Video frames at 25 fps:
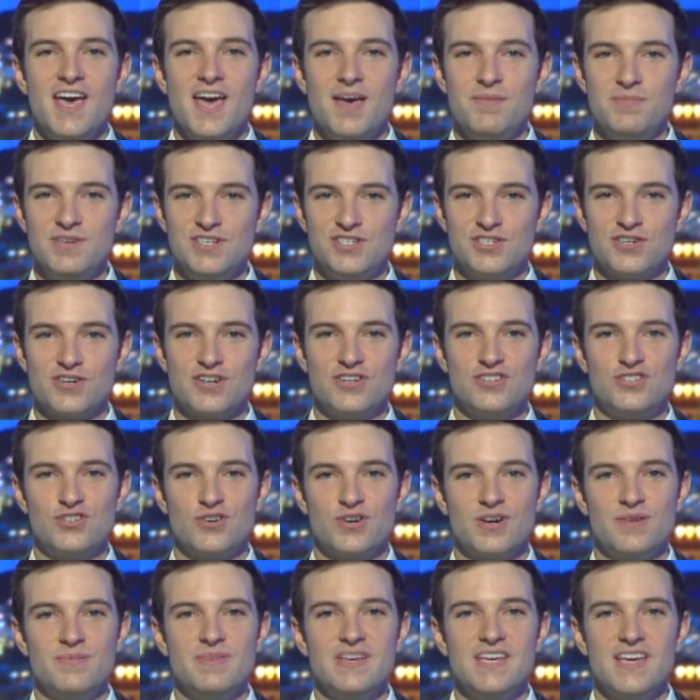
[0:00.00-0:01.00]
And be sure to
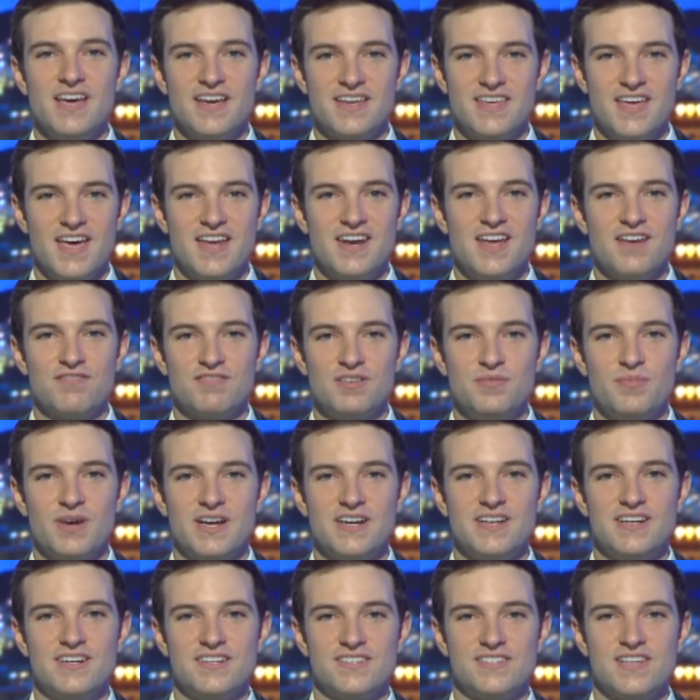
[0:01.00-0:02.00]
join me again every
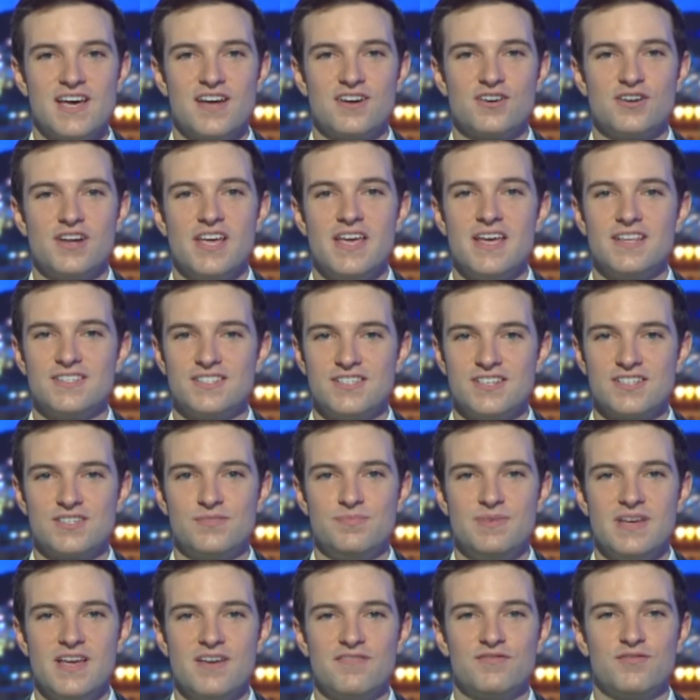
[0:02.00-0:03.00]
Monday to Saturday at
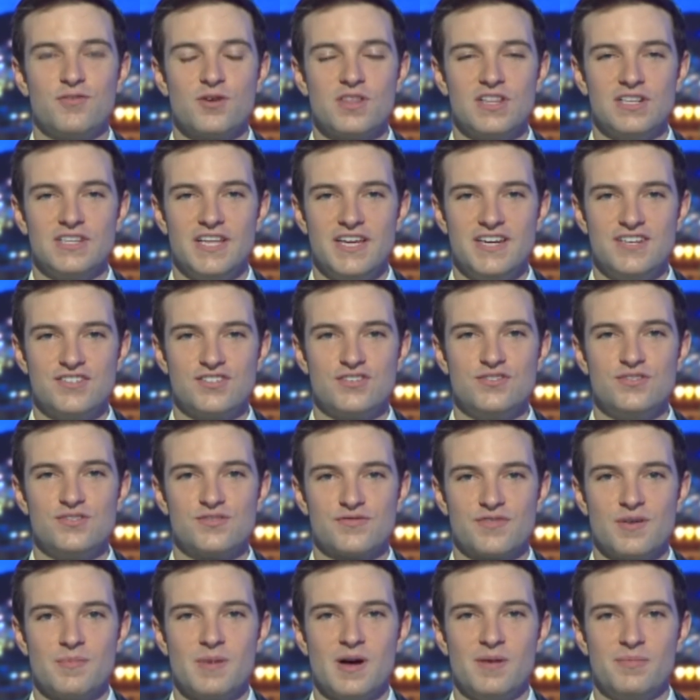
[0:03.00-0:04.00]
6 p.m. for the latest
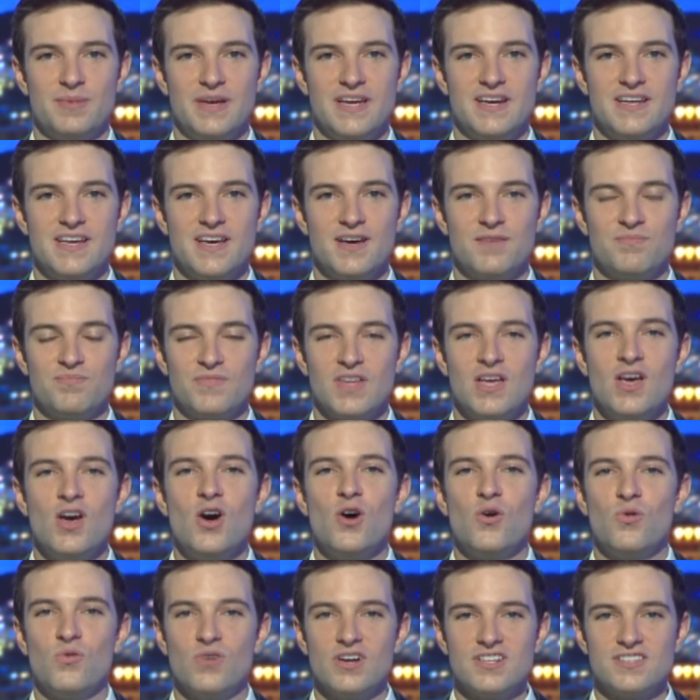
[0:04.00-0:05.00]
news from Albania.
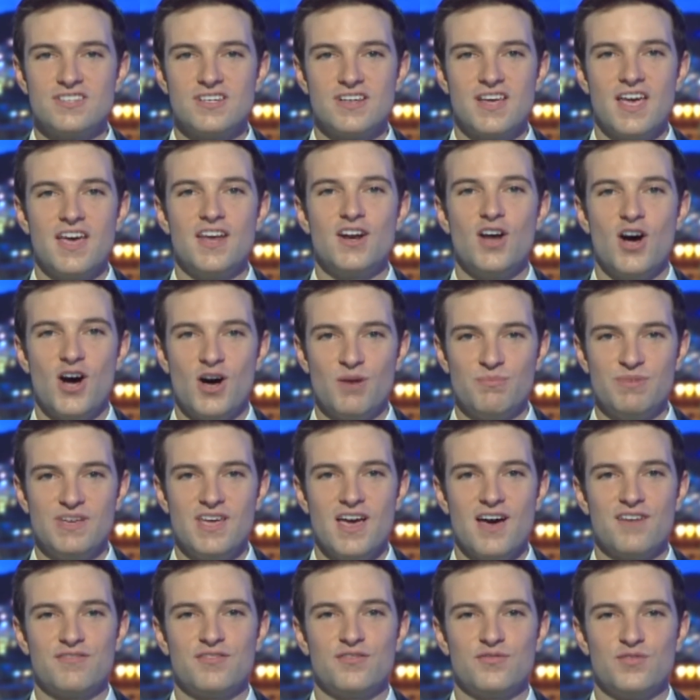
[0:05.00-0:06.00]
Once again, on
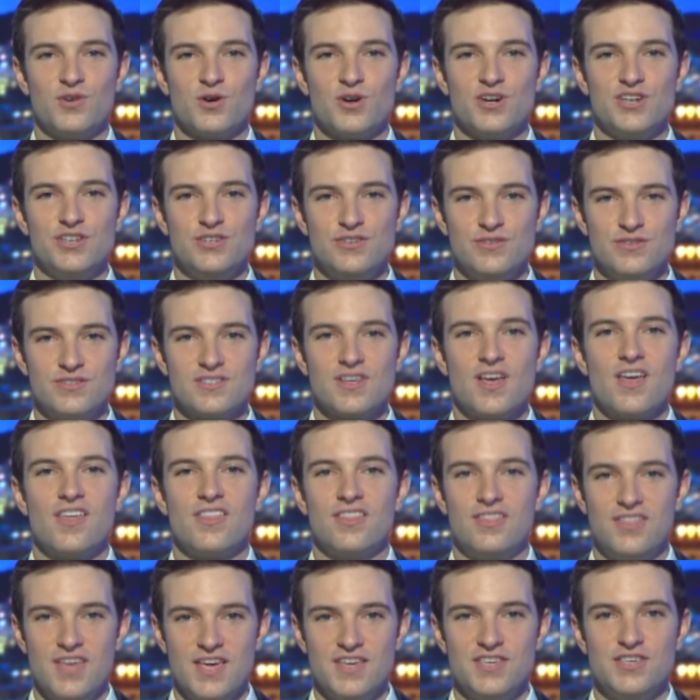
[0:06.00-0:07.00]
behalf of Aura News,
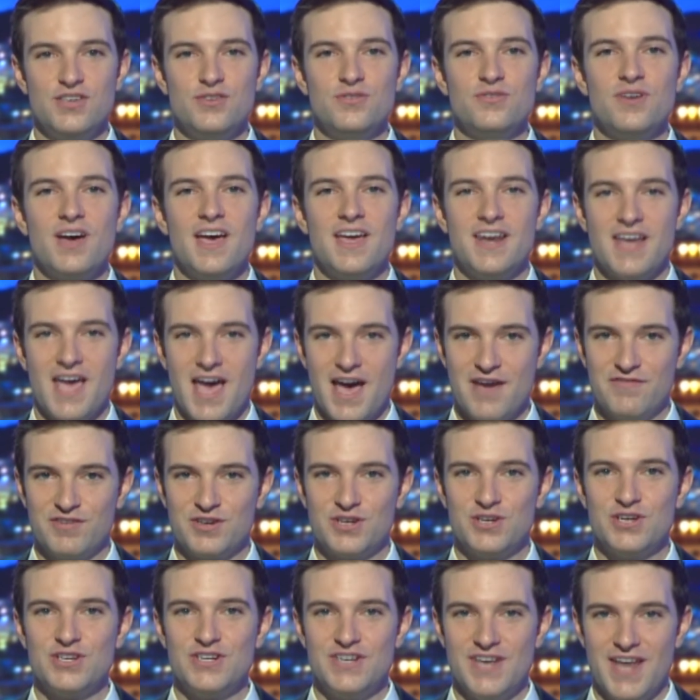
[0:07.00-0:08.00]
thank you and have a
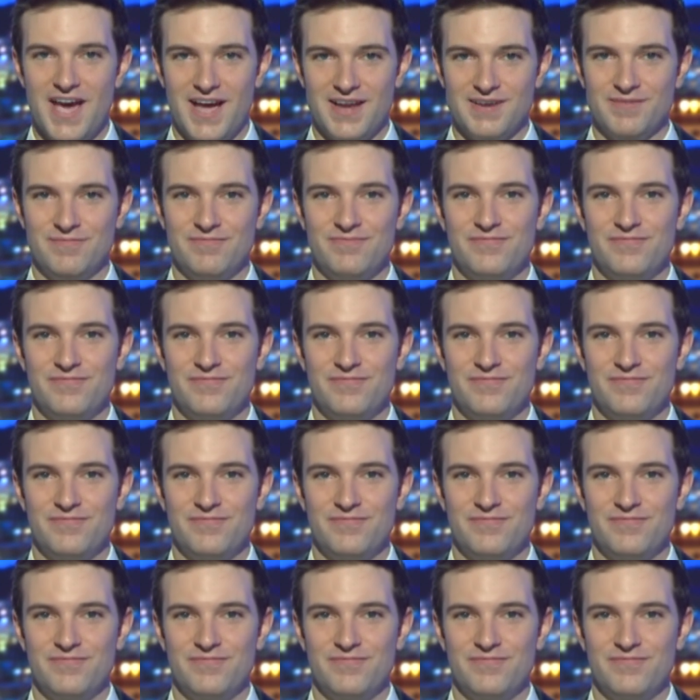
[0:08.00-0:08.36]
good night.